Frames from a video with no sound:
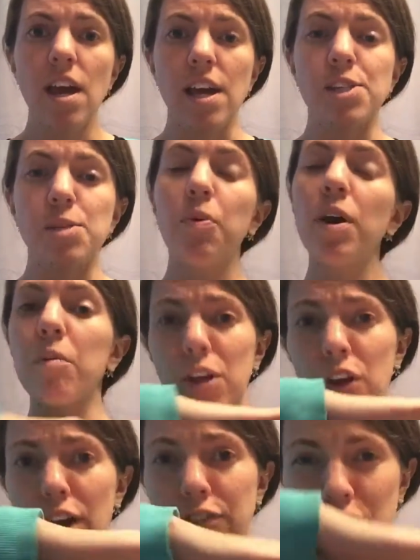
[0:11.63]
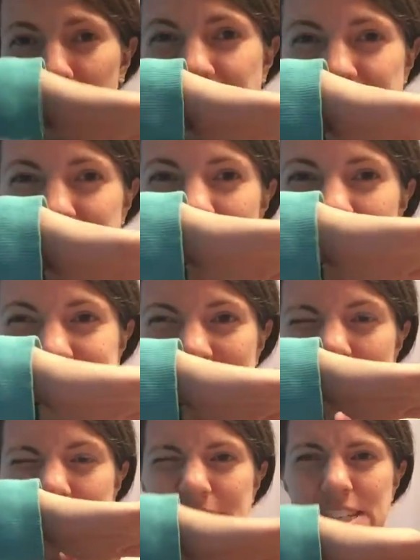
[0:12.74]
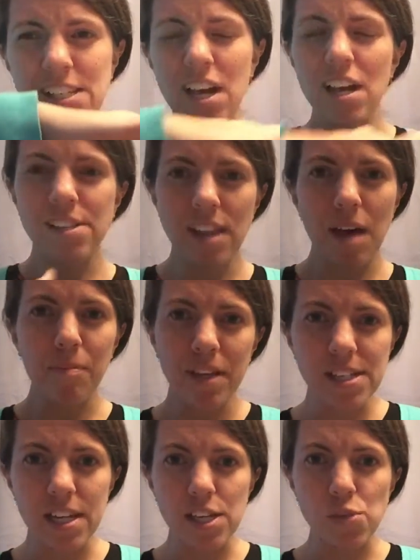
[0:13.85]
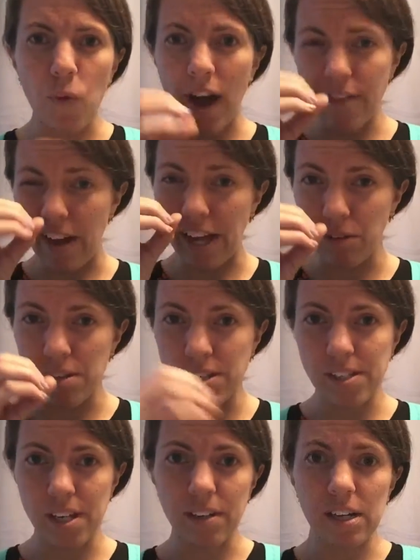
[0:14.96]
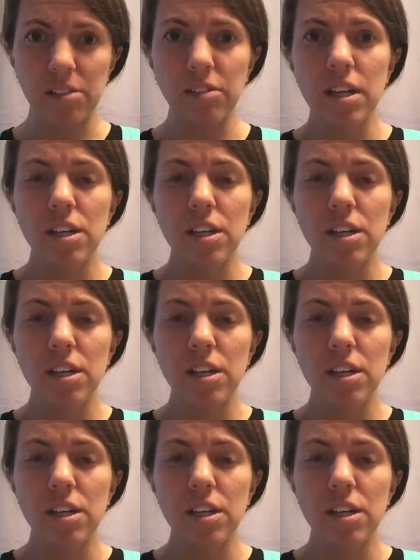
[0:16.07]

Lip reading: It's the point where the graph crosses the x-axis, so that means that its y value is 0.